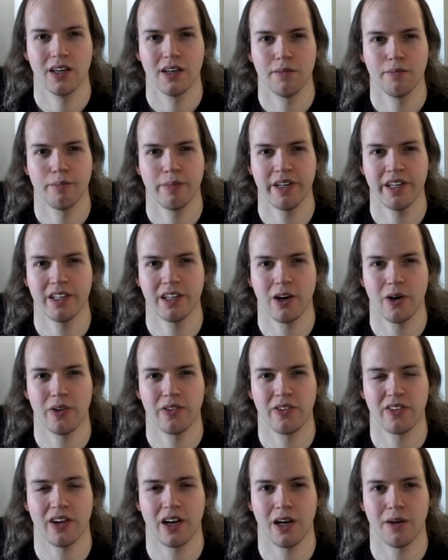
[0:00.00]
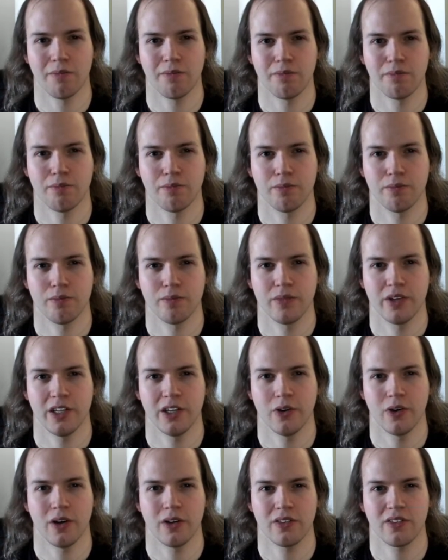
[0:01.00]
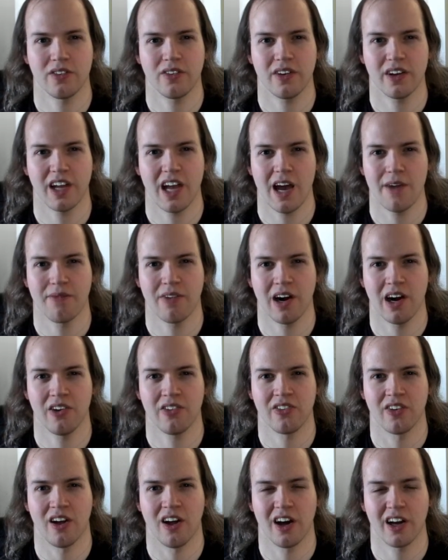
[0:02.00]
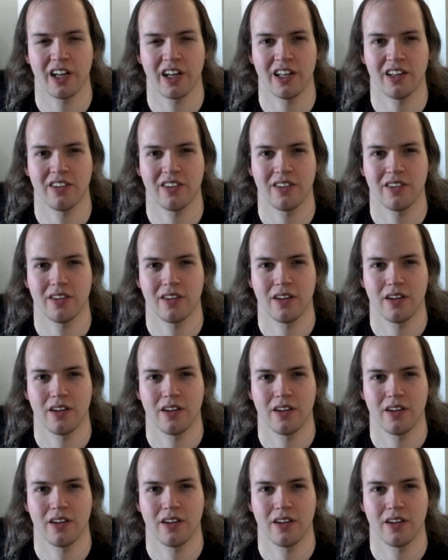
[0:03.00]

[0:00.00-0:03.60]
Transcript: But it's a campfire song, and